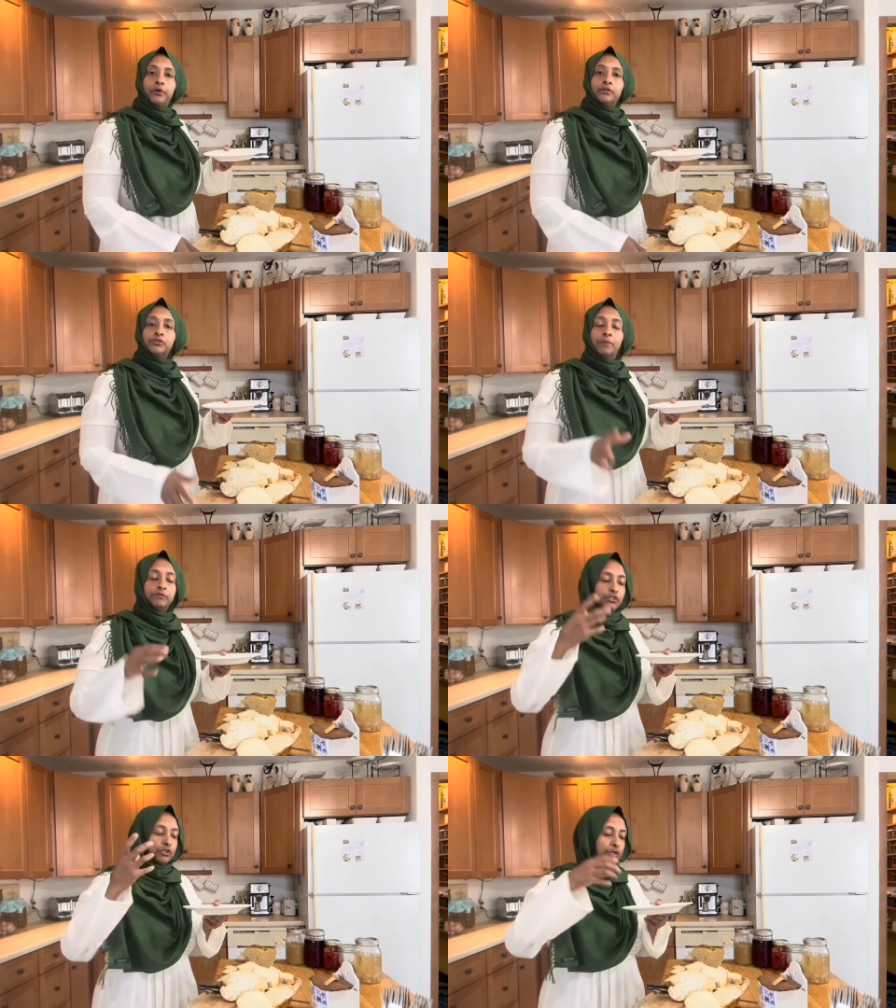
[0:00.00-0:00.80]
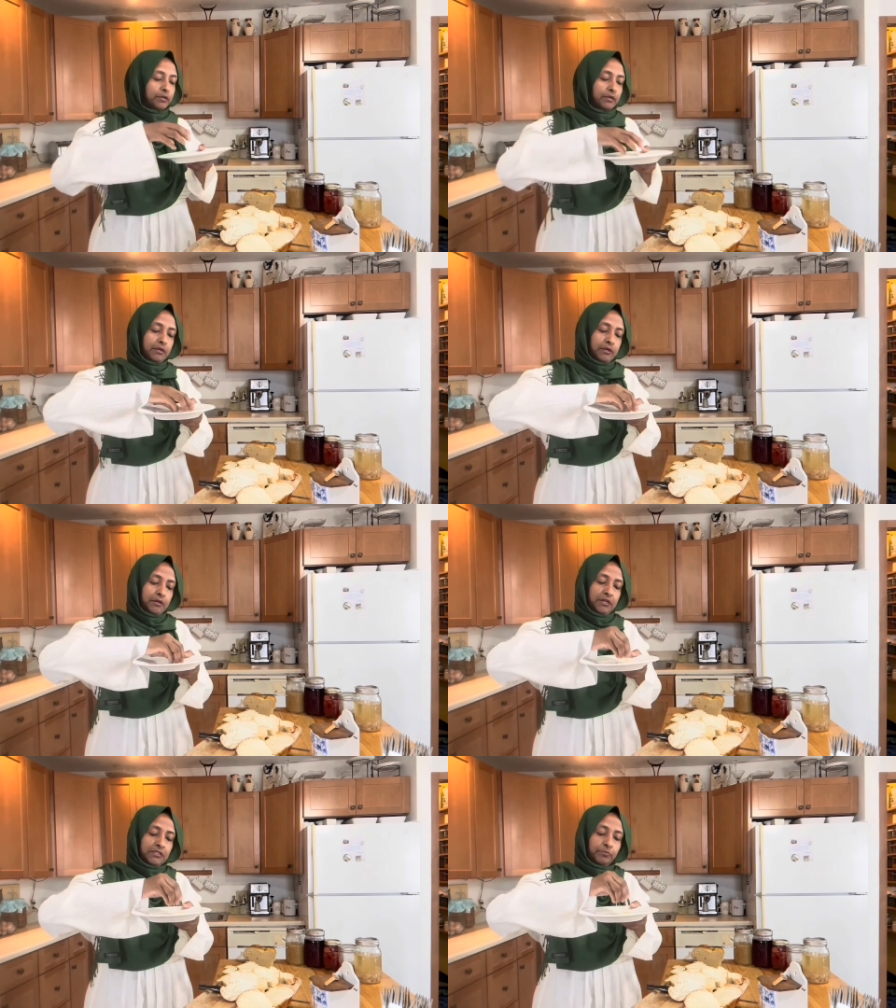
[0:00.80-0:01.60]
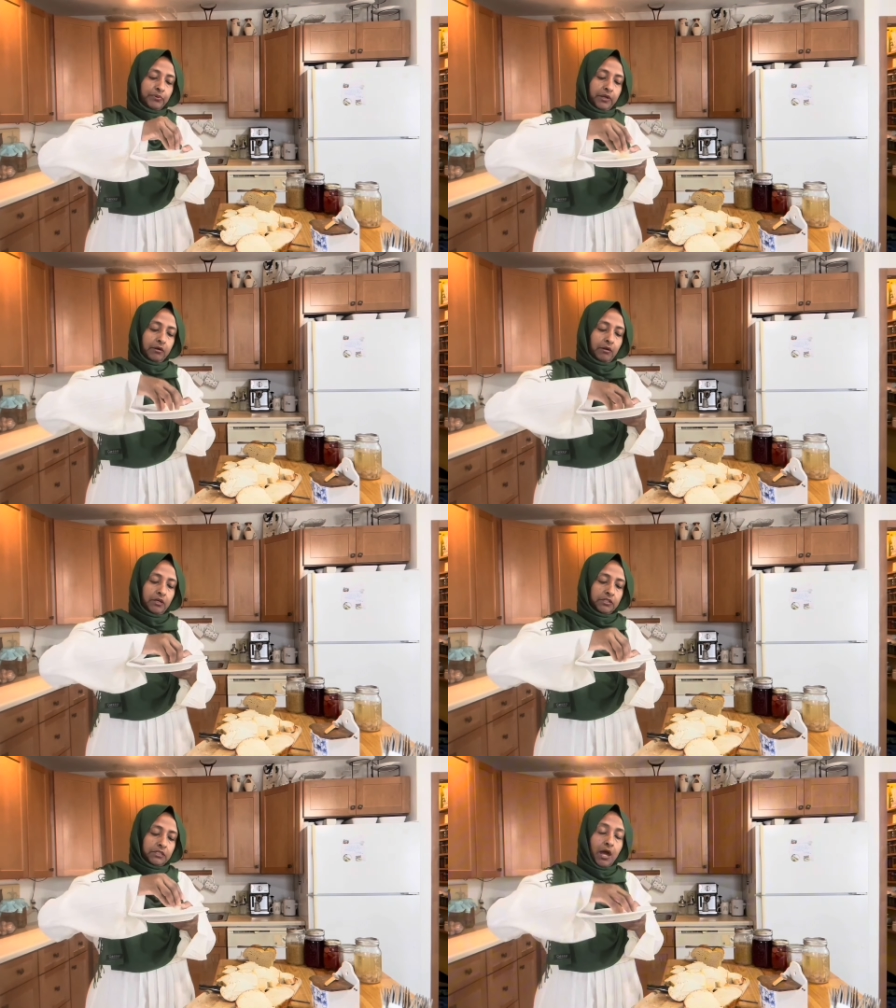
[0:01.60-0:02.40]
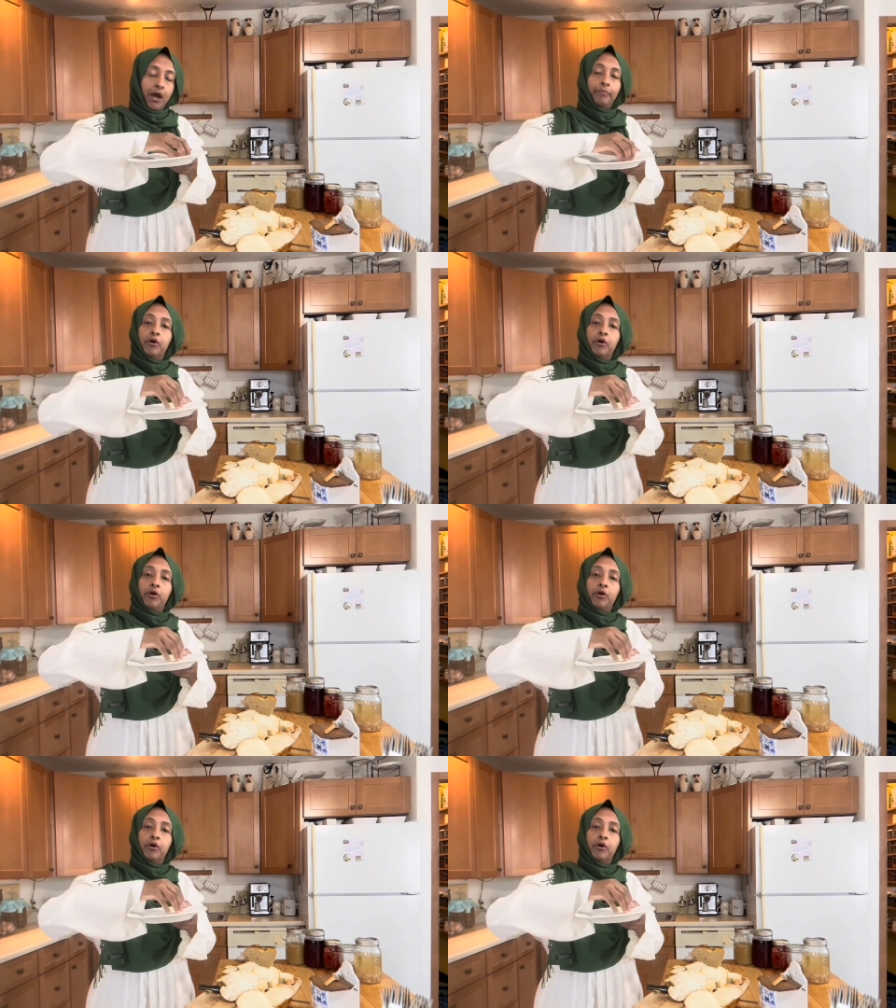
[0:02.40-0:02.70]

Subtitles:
so I'm just gonna just sprinkle on top